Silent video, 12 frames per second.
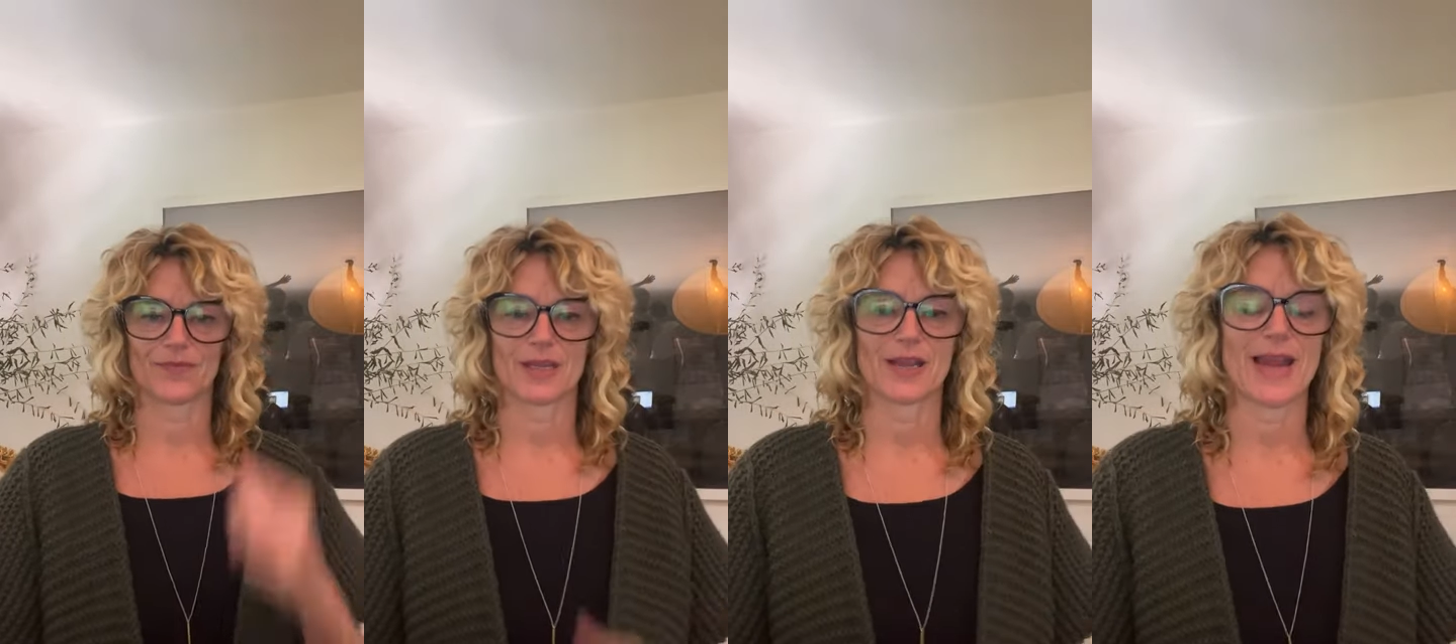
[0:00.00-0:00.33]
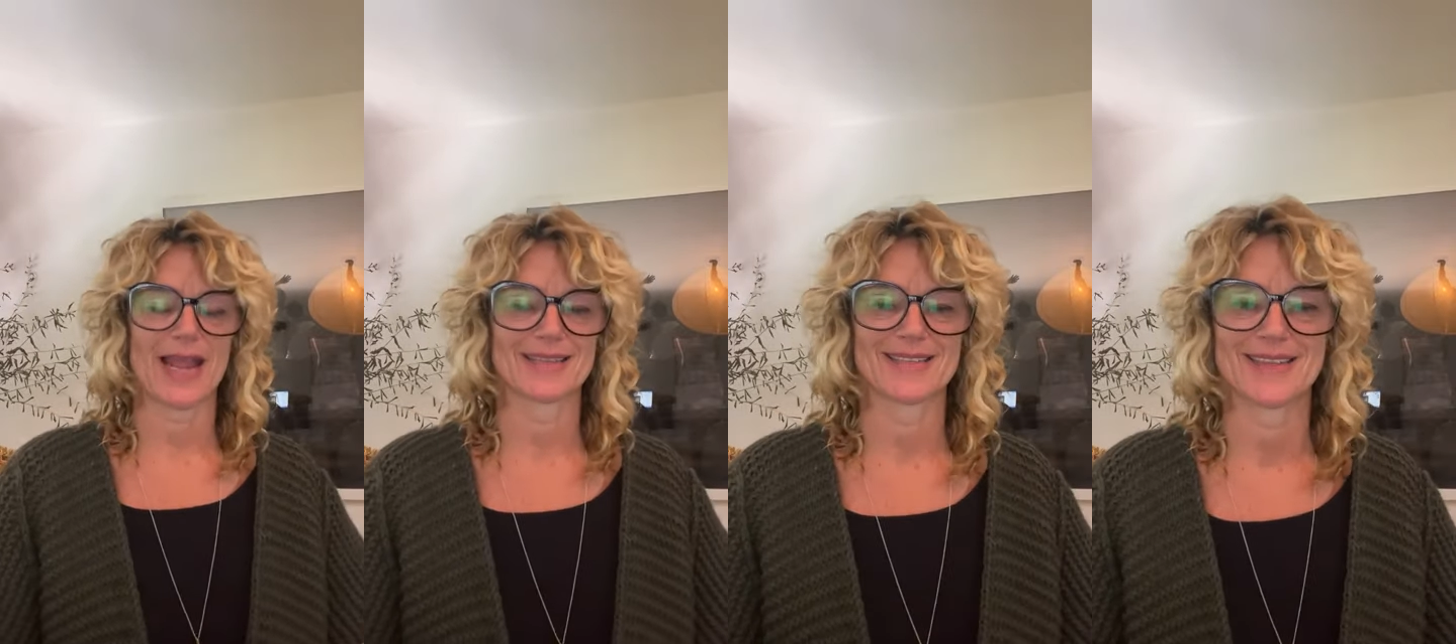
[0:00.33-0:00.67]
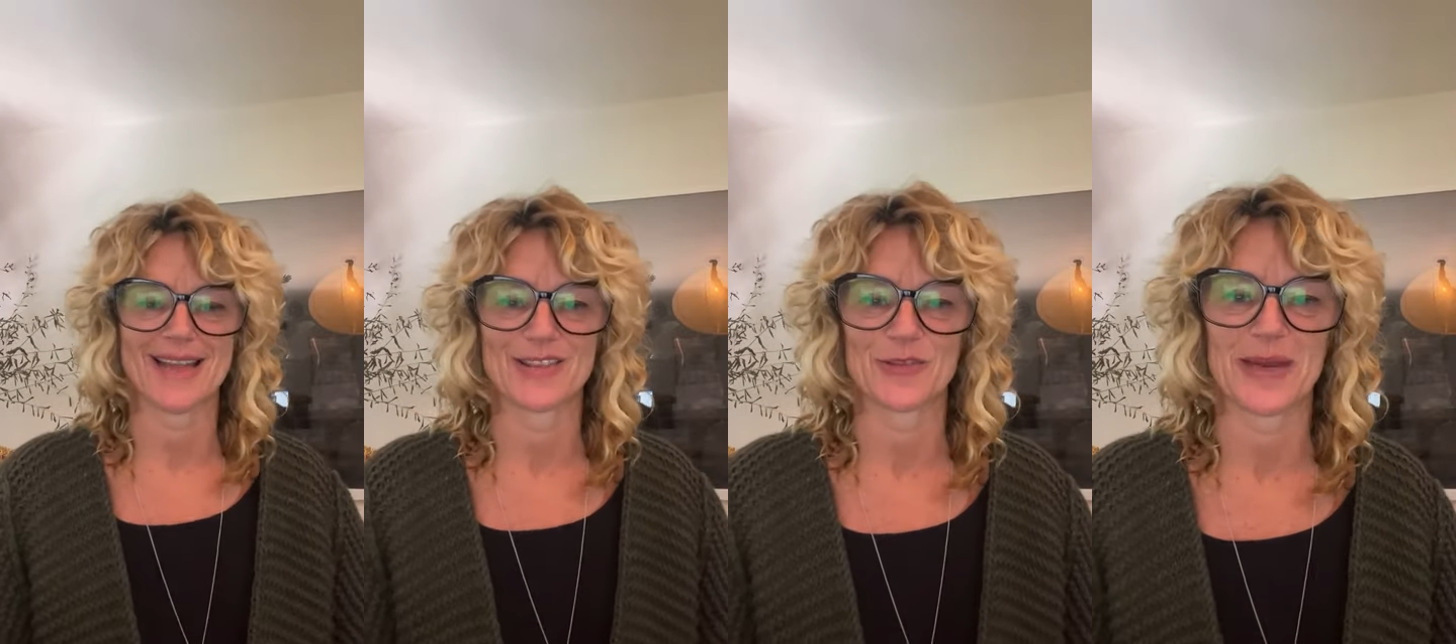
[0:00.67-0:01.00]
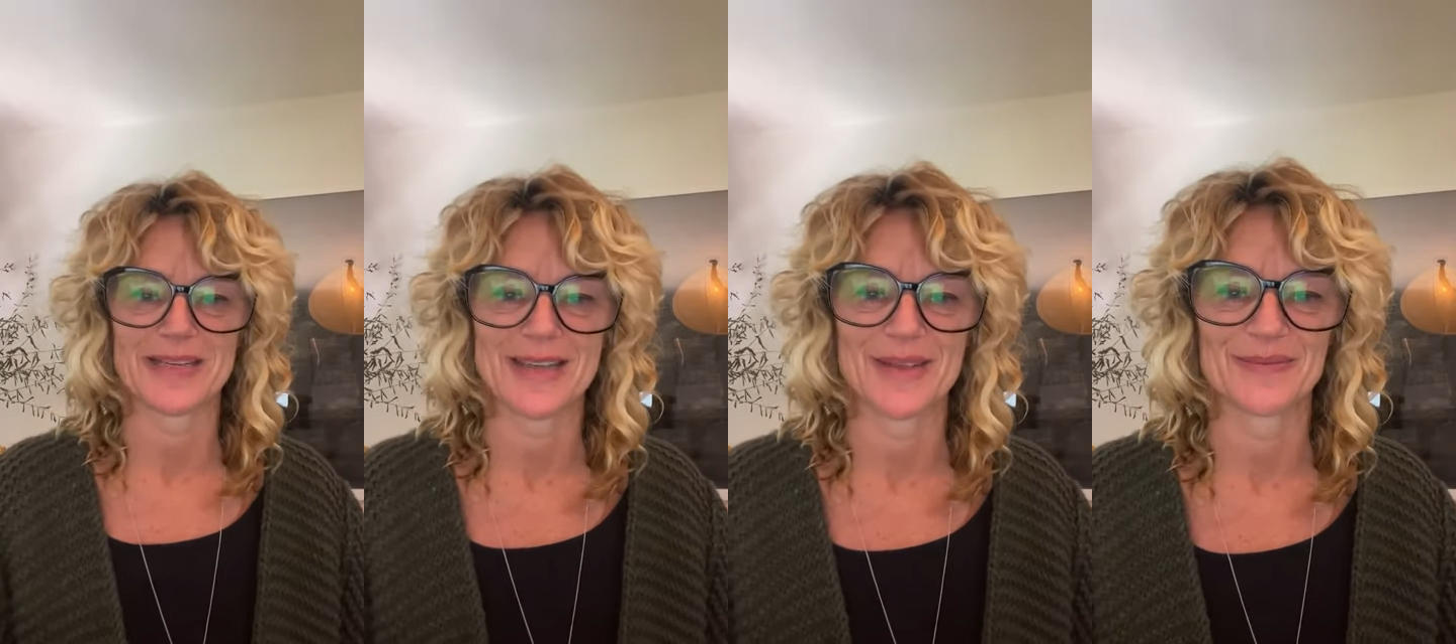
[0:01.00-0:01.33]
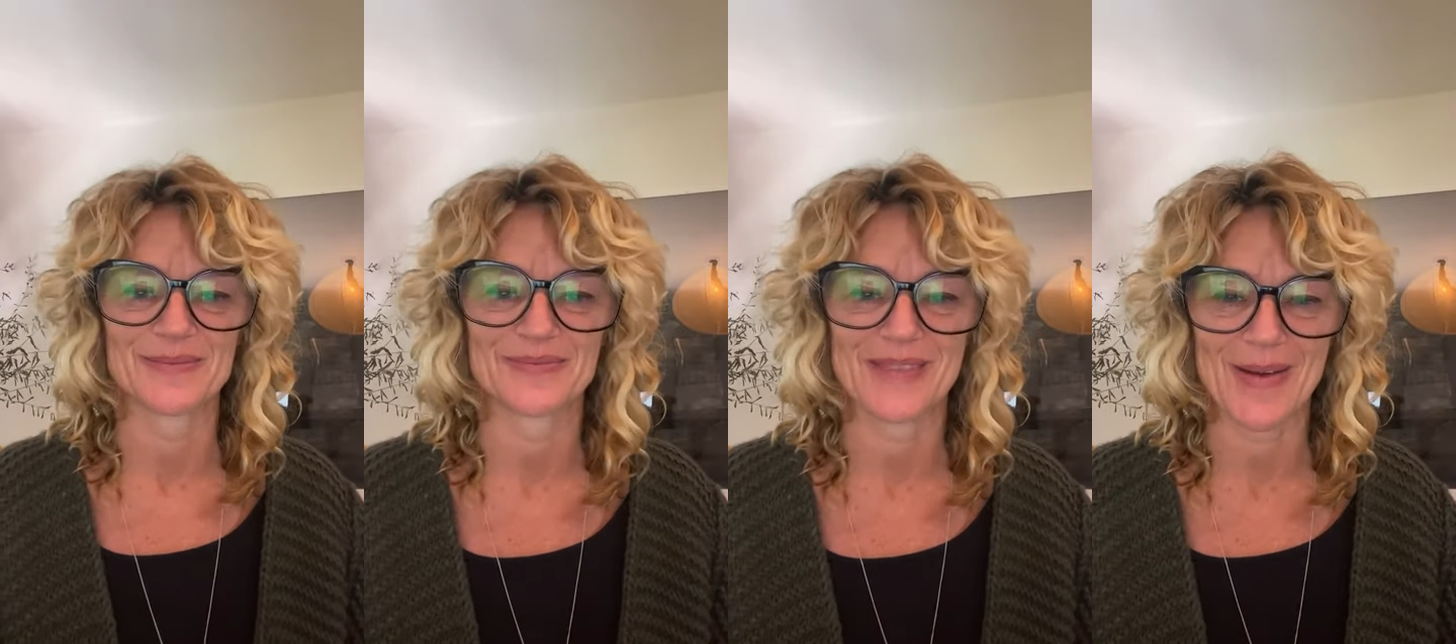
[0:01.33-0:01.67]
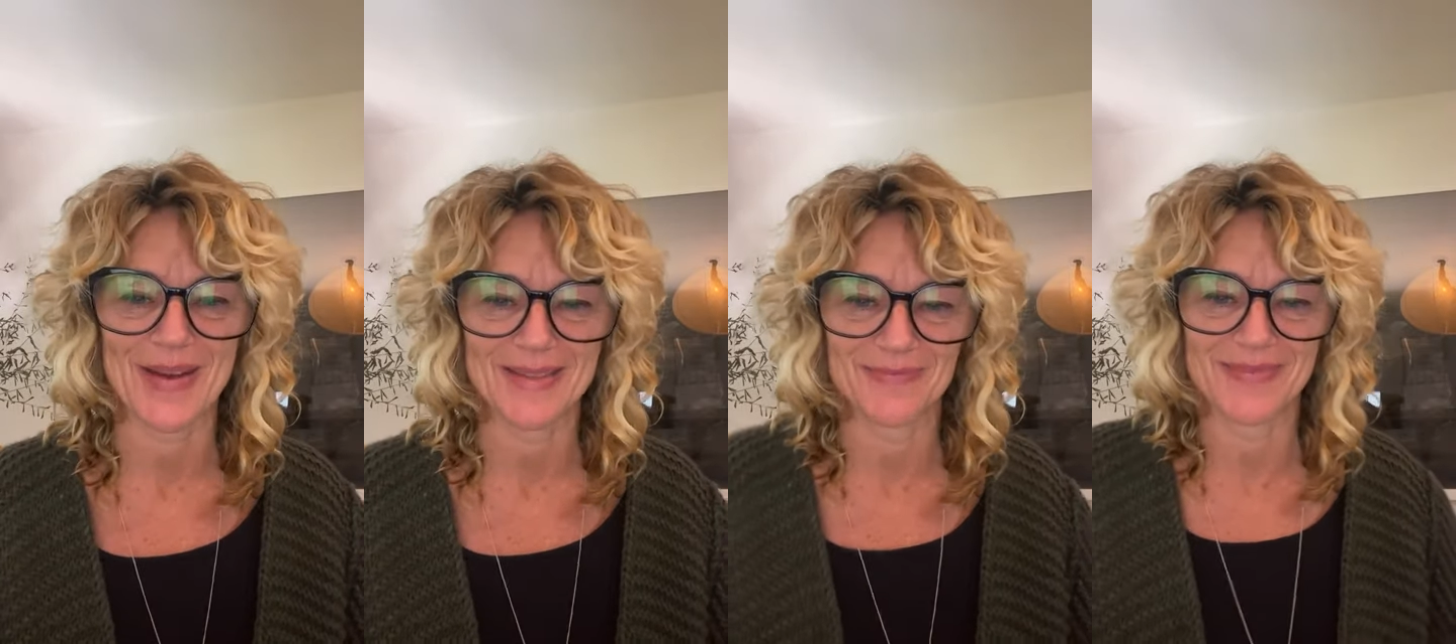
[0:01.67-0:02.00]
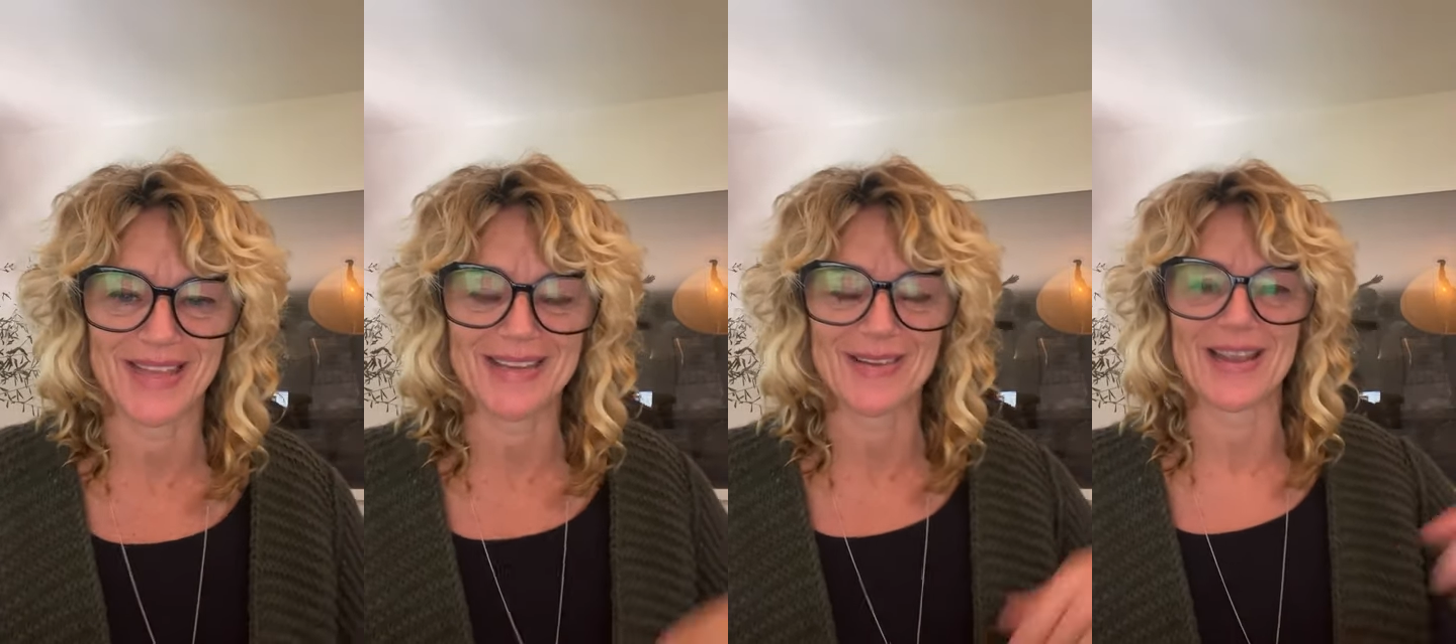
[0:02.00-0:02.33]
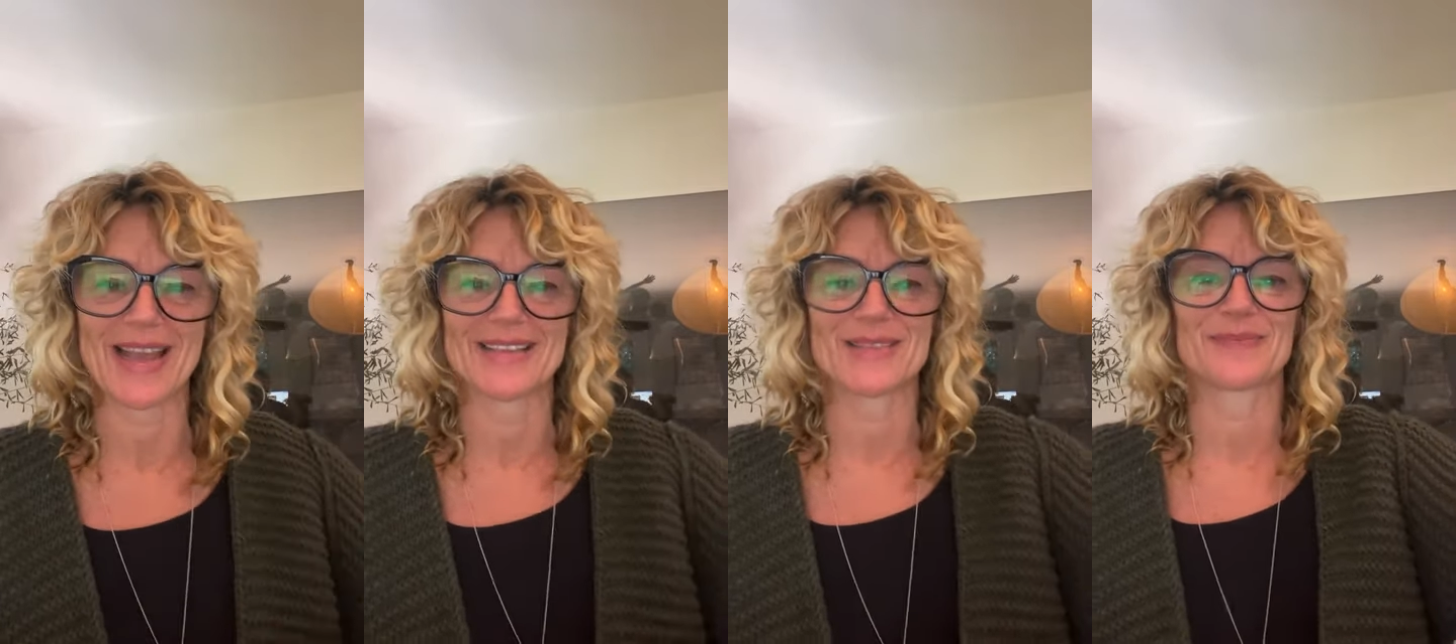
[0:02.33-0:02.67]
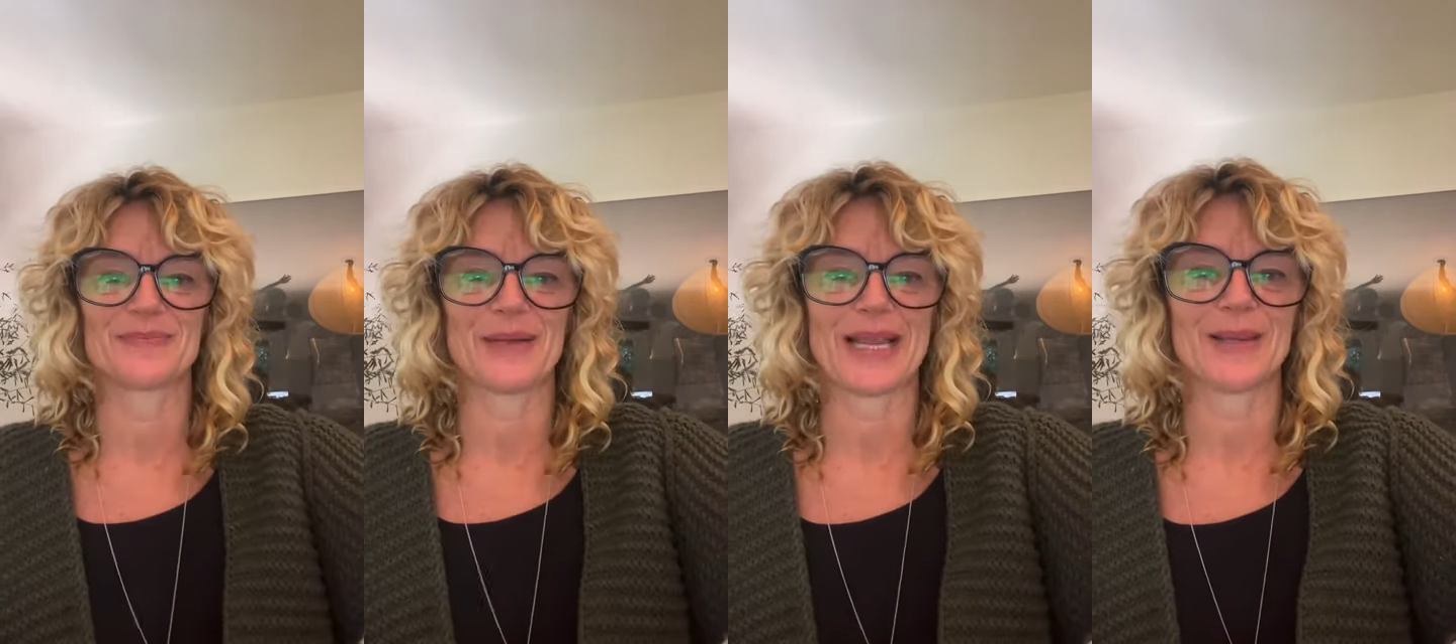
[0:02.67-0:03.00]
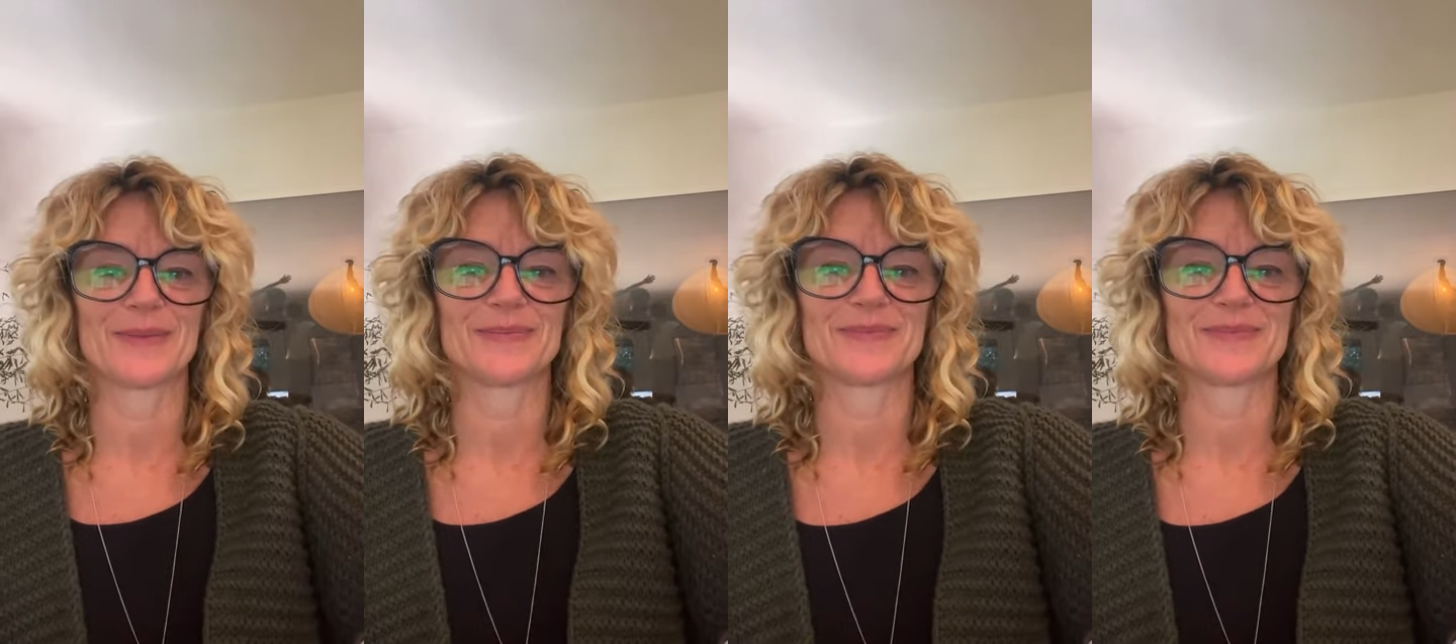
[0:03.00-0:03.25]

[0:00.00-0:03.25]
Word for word: connect at the right time. All right. Thank you guys. Bye.